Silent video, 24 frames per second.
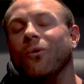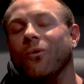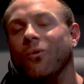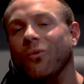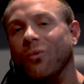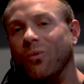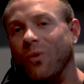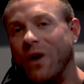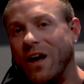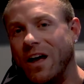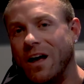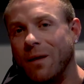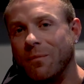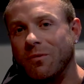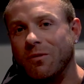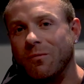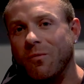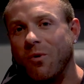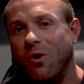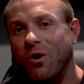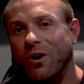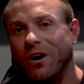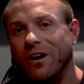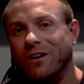wake up in the
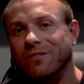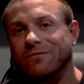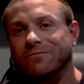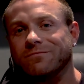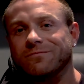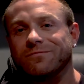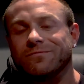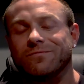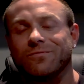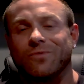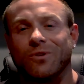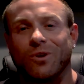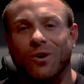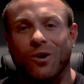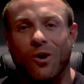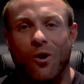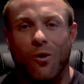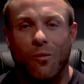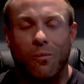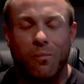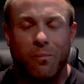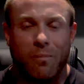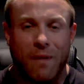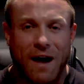morning,
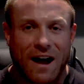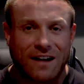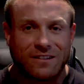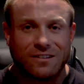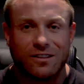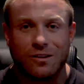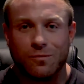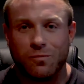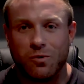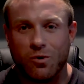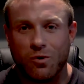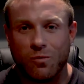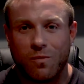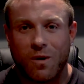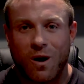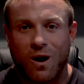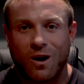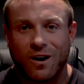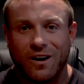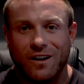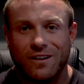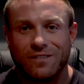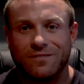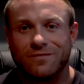go back to the pool
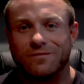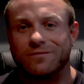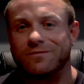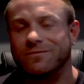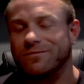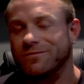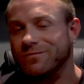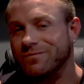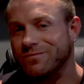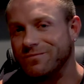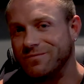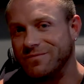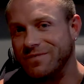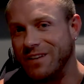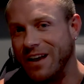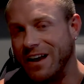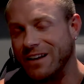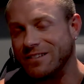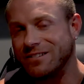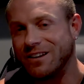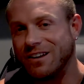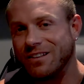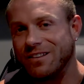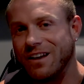party,
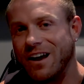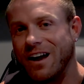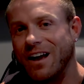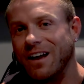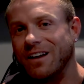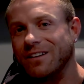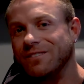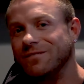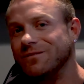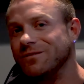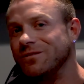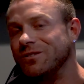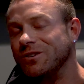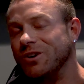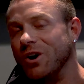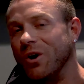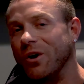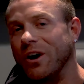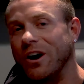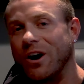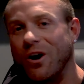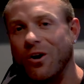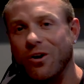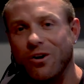dance all day, go
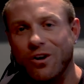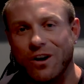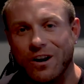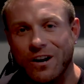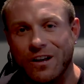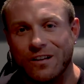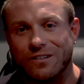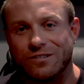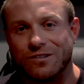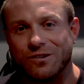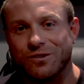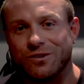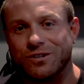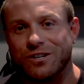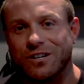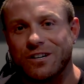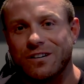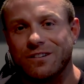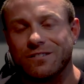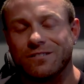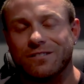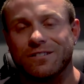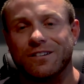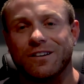get all you can eat
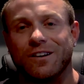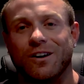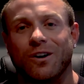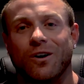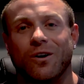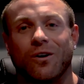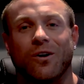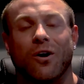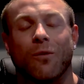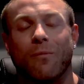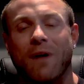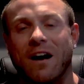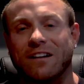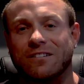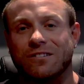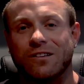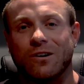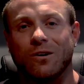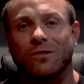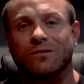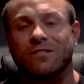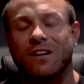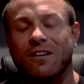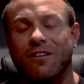sushi, go back to the
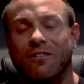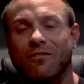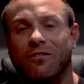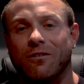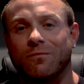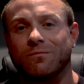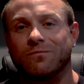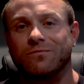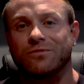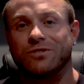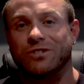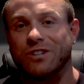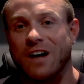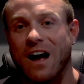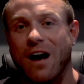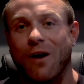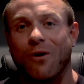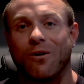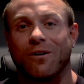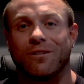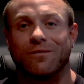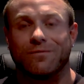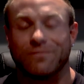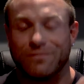hotel room,
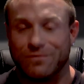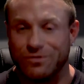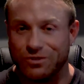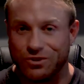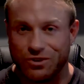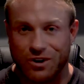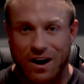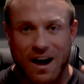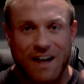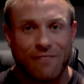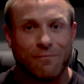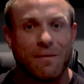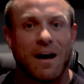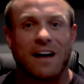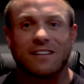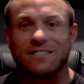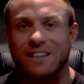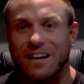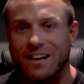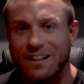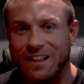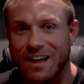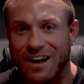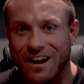shower, drive back
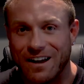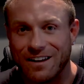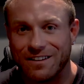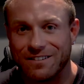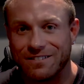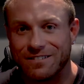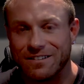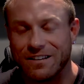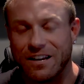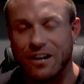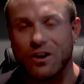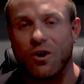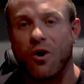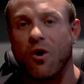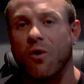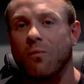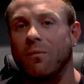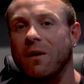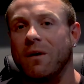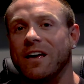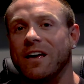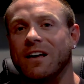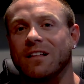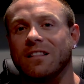to LA, get home
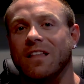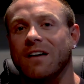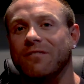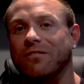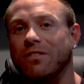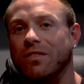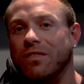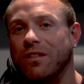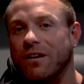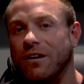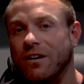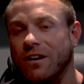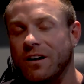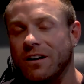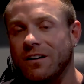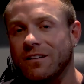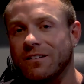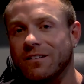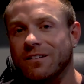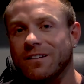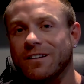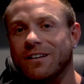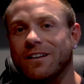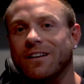11:30,
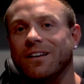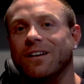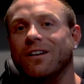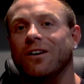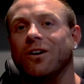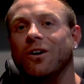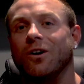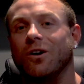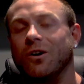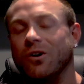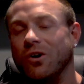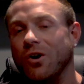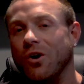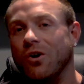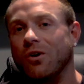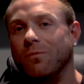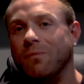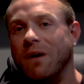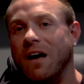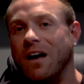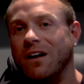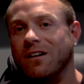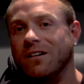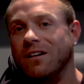go to
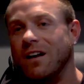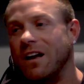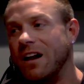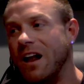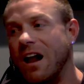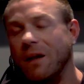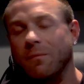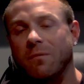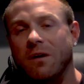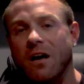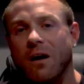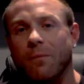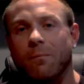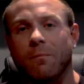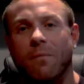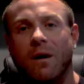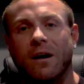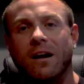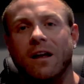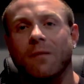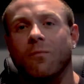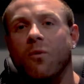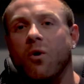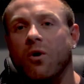bed, and I'd be up
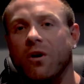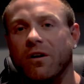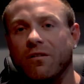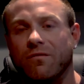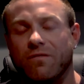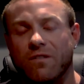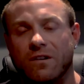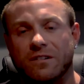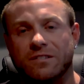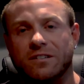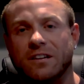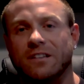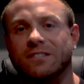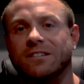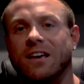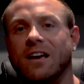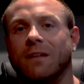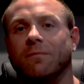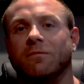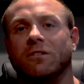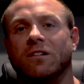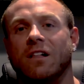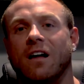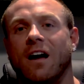Monday morning for a 6
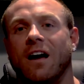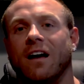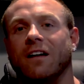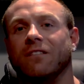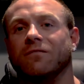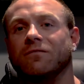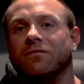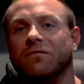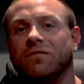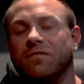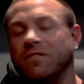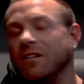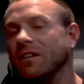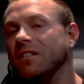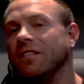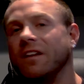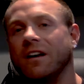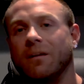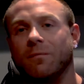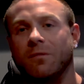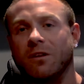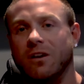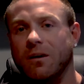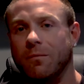a.m. client feeling like
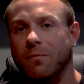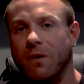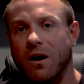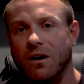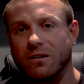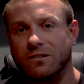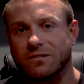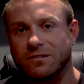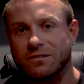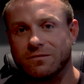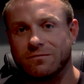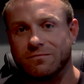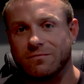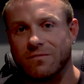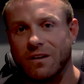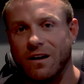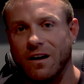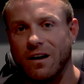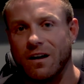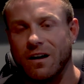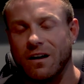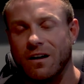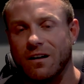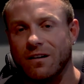$1 million.
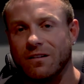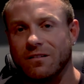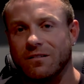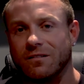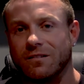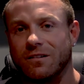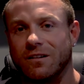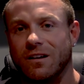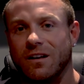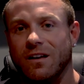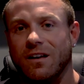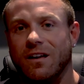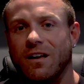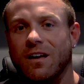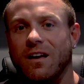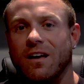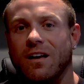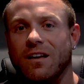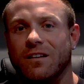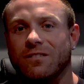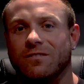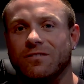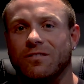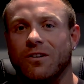And
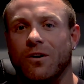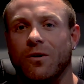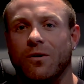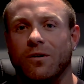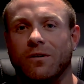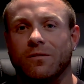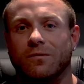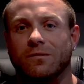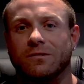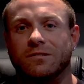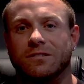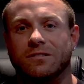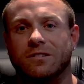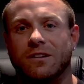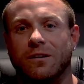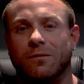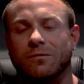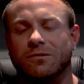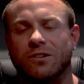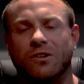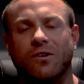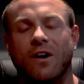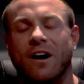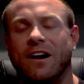so it was
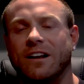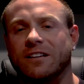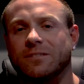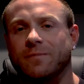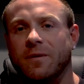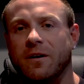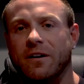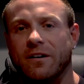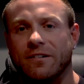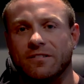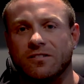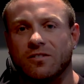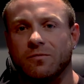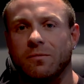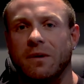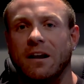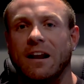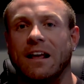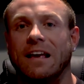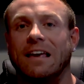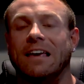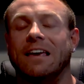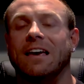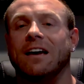a great experience for me
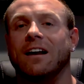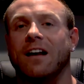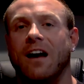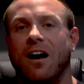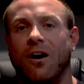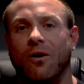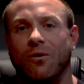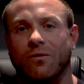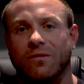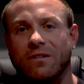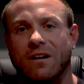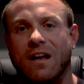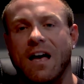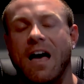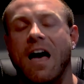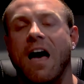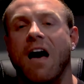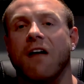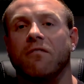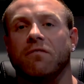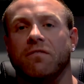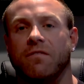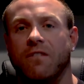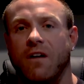to get out,
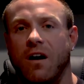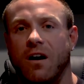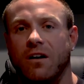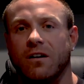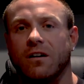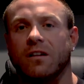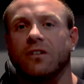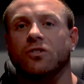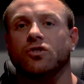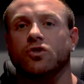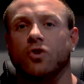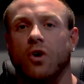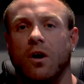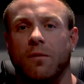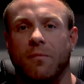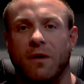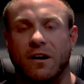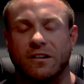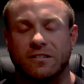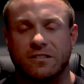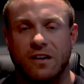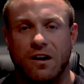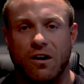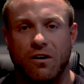have fun, enjoy
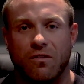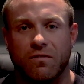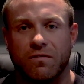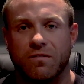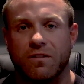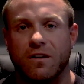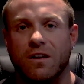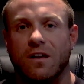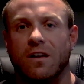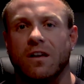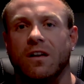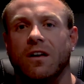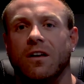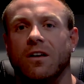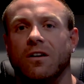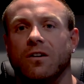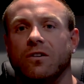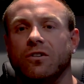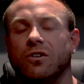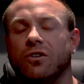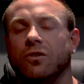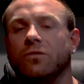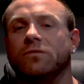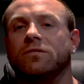myself,
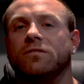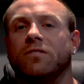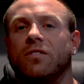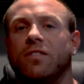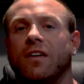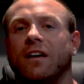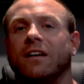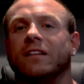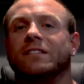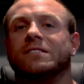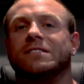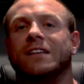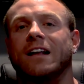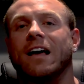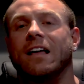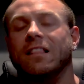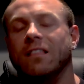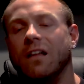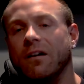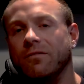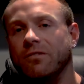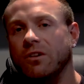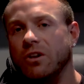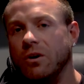do things that I
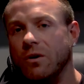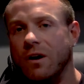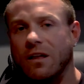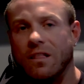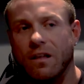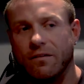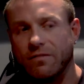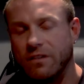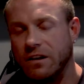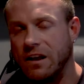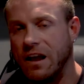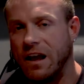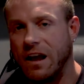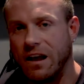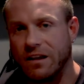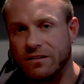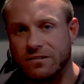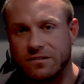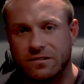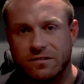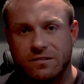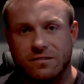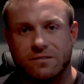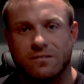love to do. I love to
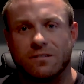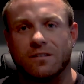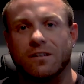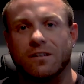dance,